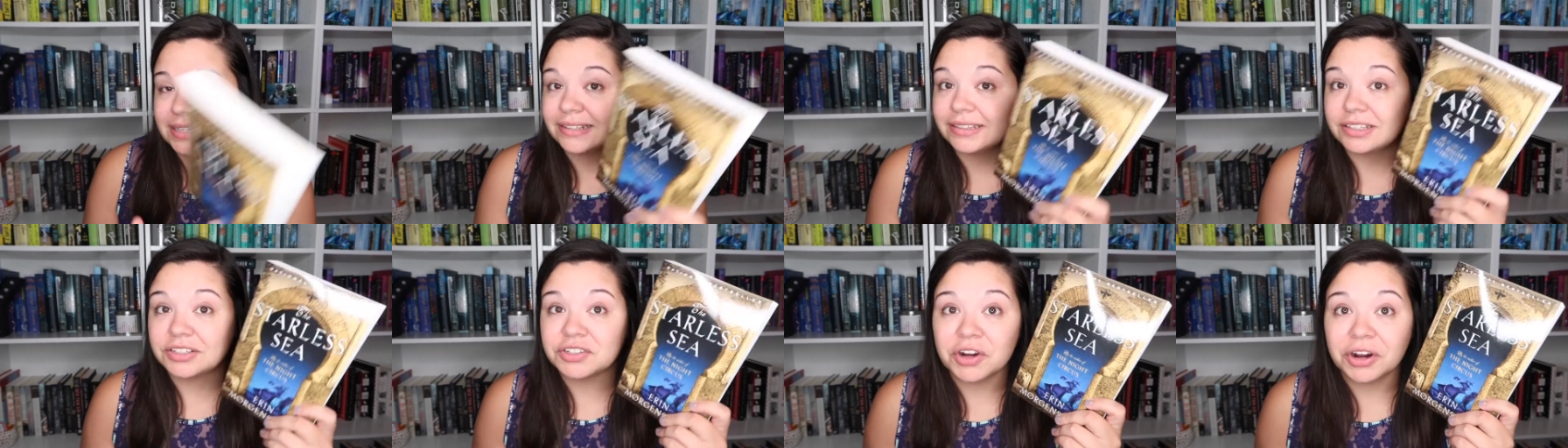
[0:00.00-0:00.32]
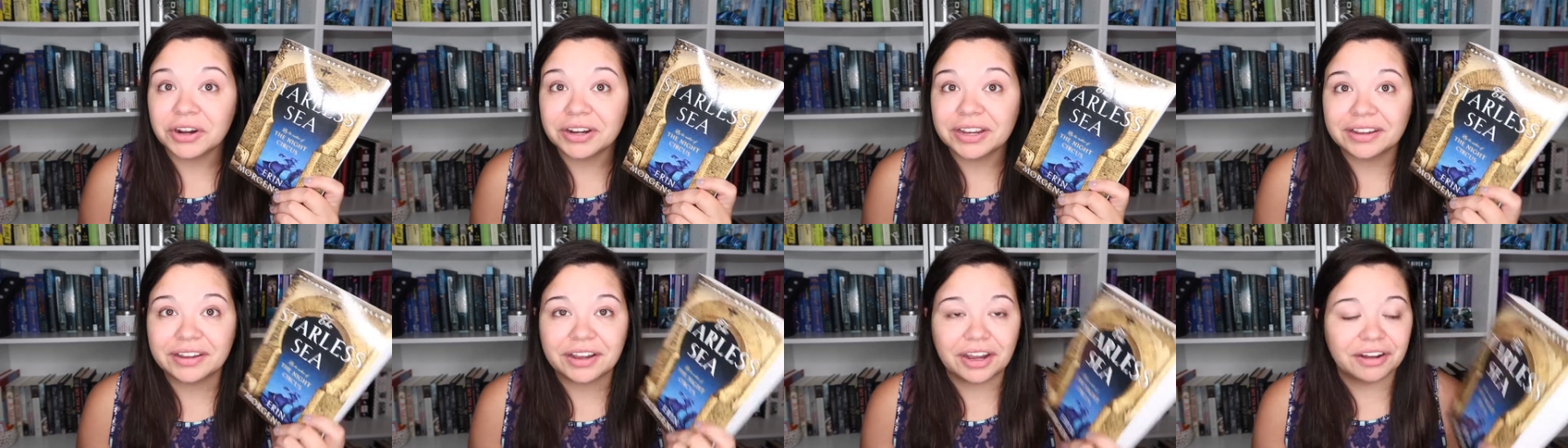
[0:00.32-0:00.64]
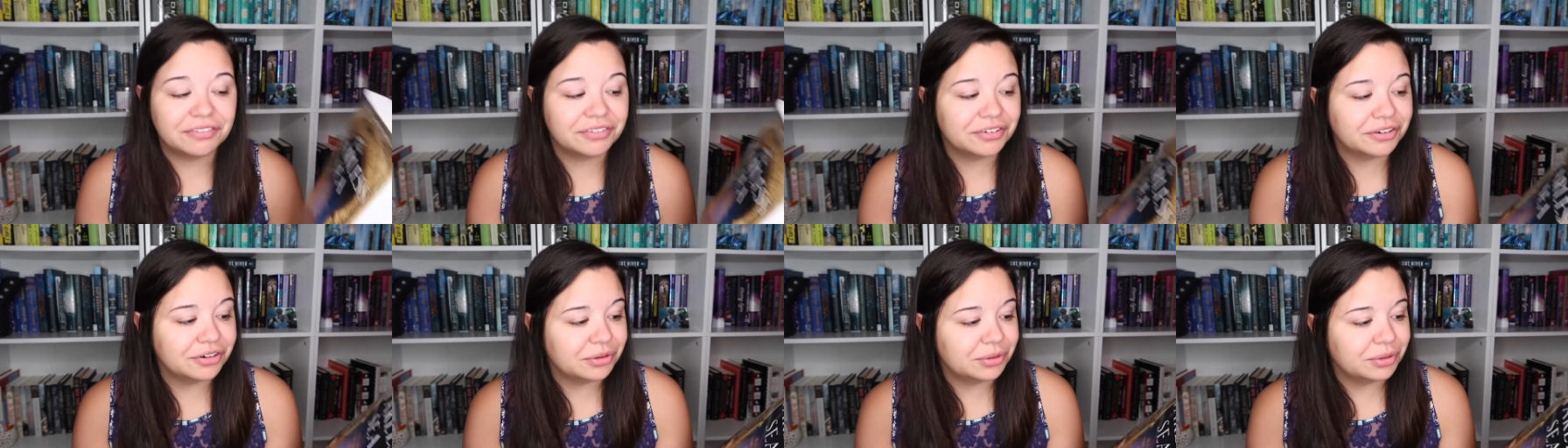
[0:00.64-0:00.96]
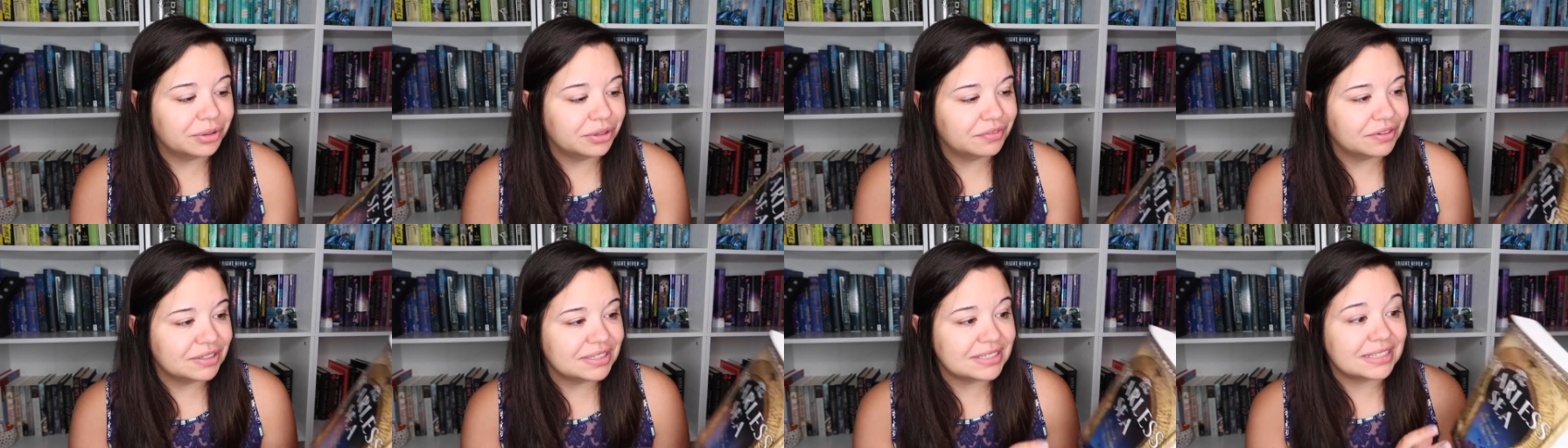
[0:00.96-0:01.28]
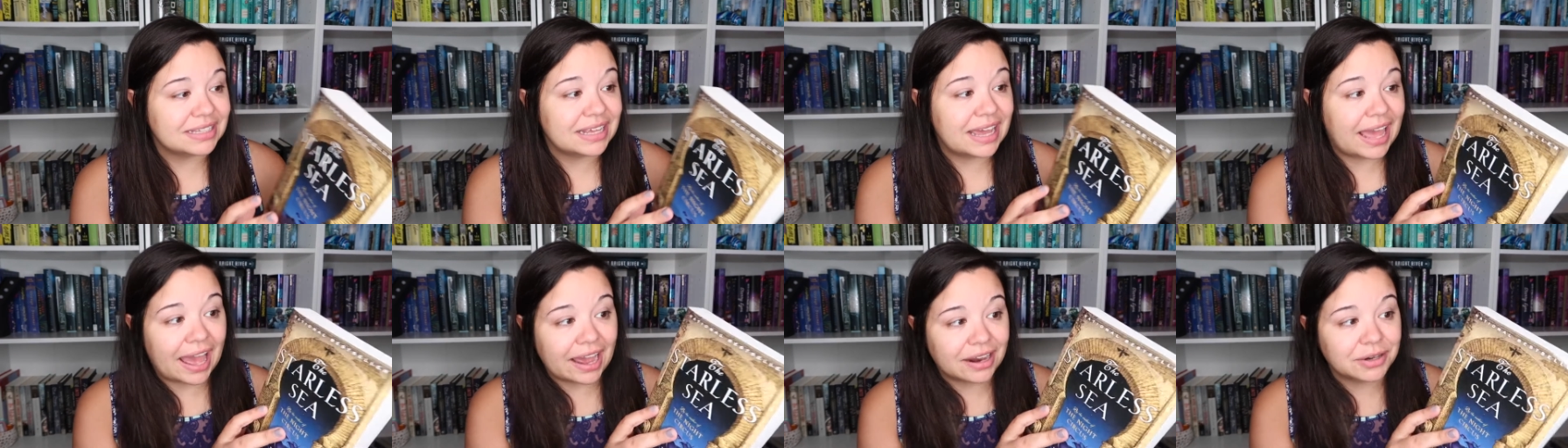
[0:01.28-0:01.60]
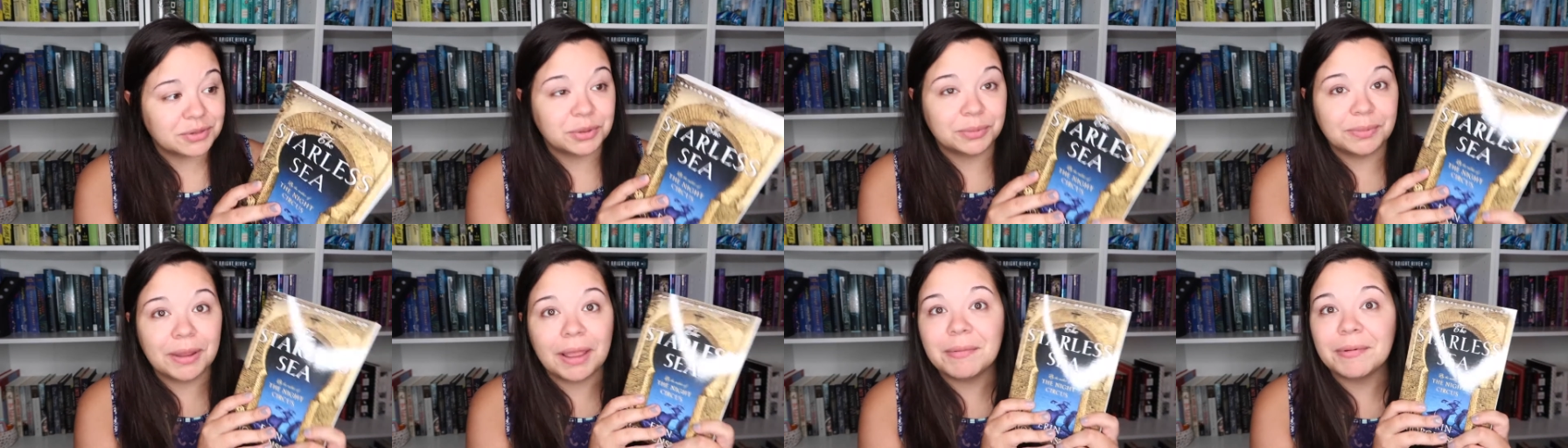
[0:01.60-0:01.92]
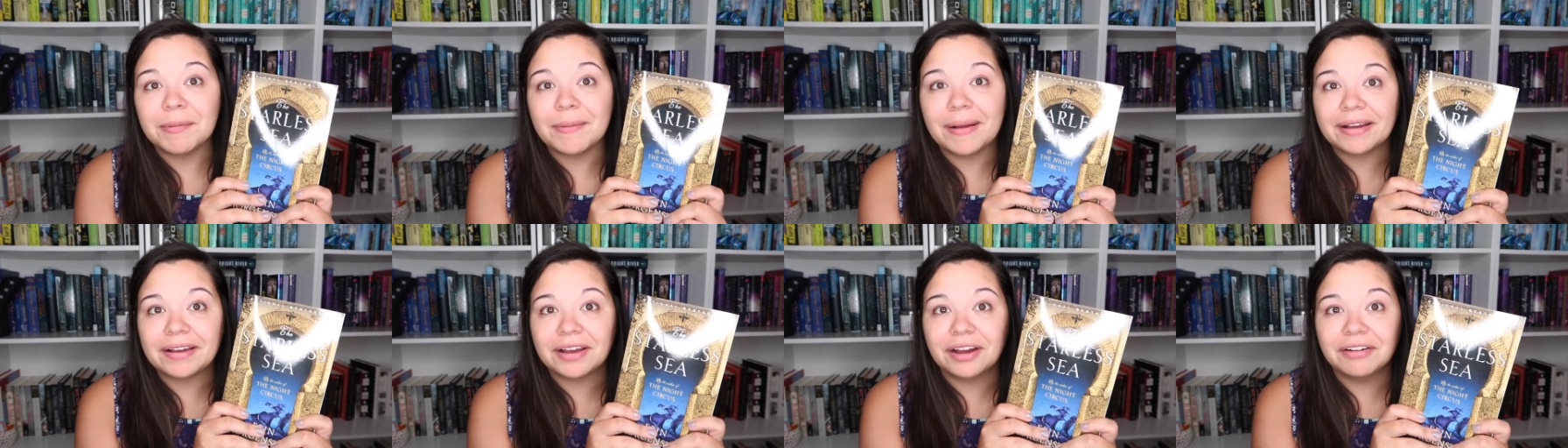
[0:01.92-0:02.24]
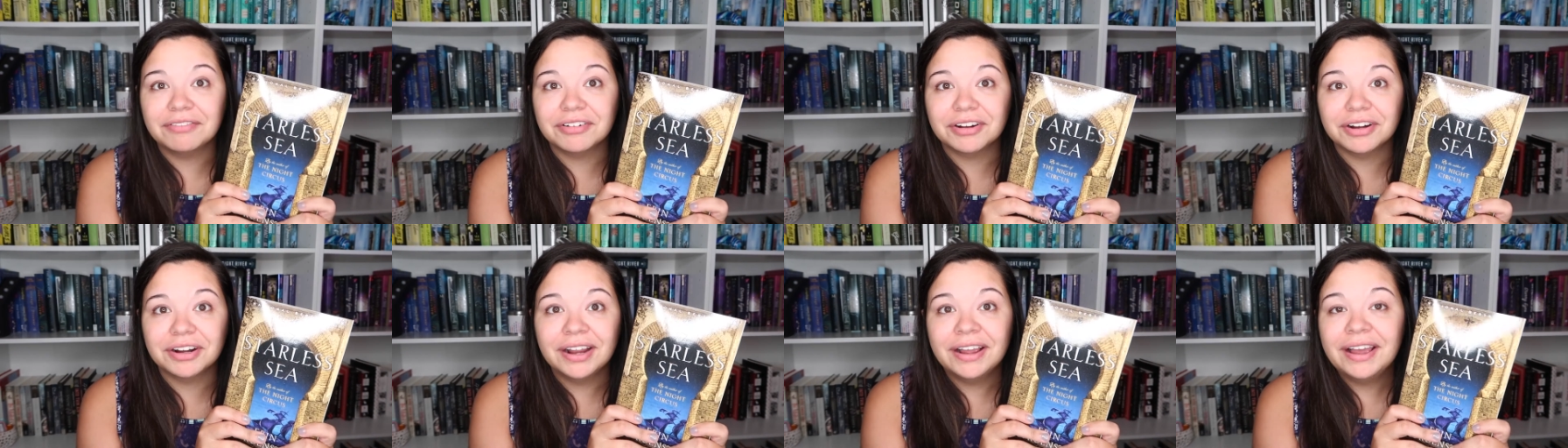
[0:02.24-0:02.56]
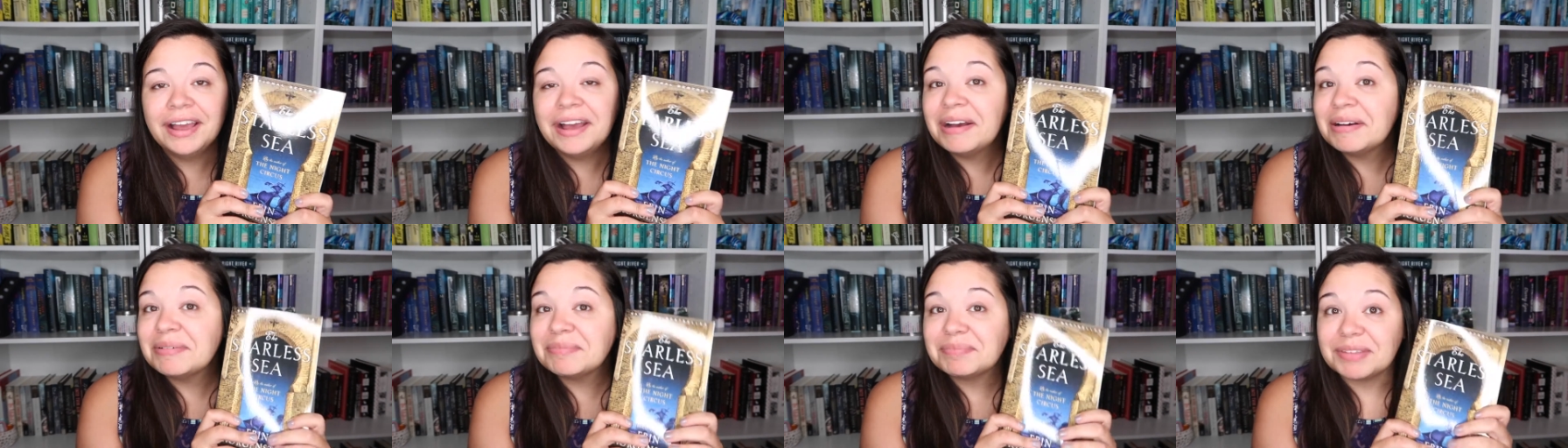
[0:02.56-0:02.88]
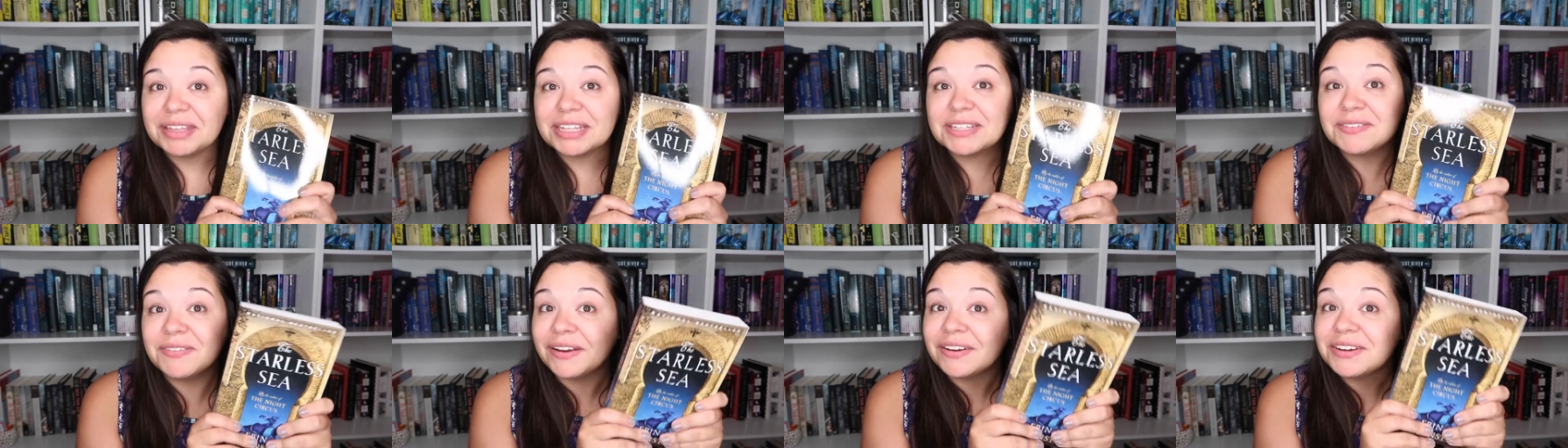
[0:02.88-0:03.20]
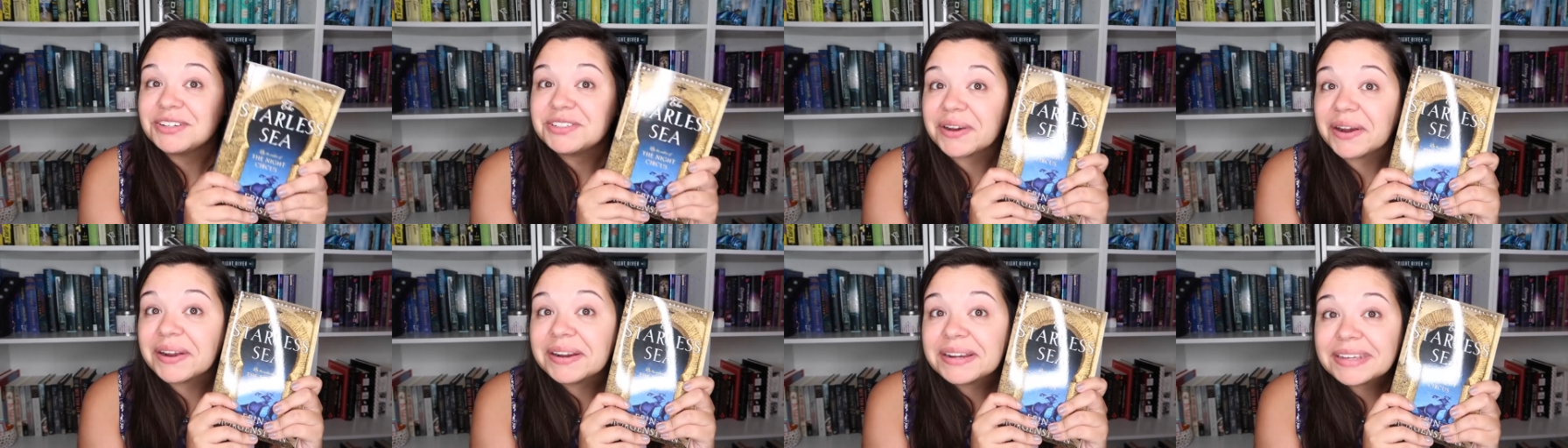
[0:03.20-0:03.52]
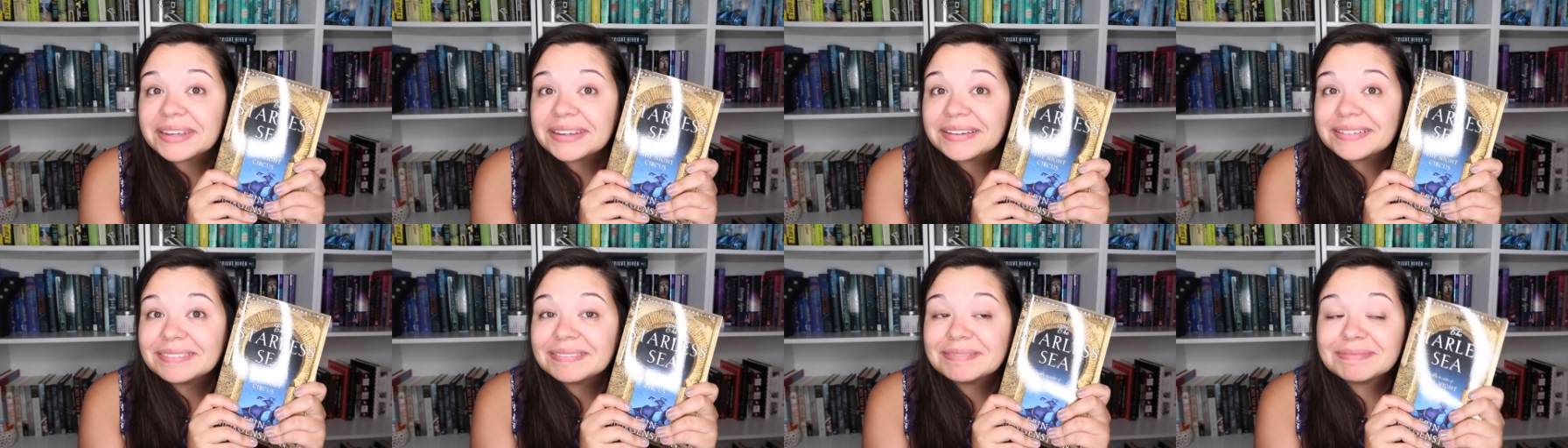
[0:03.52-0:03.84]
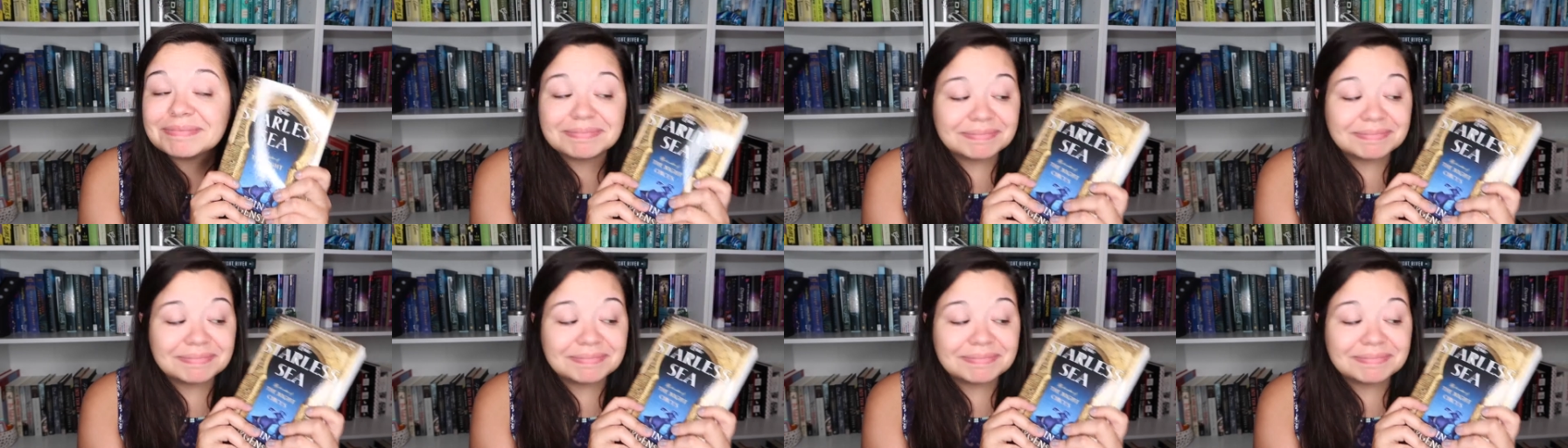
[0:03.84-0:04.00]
like the Target cover or if it's the actual paperback cover. It's very shiny,